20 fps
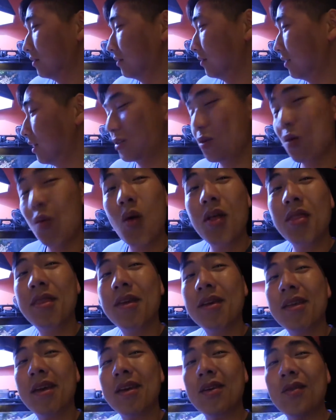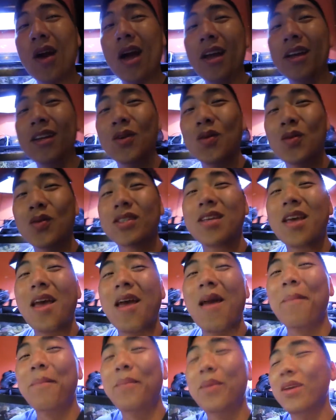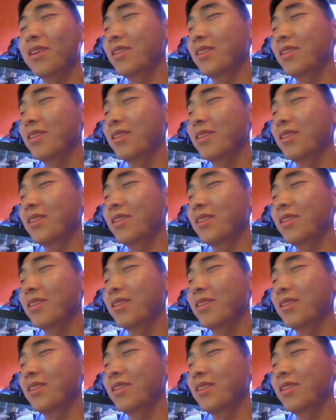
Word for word: That's the one thing that you gotta do is be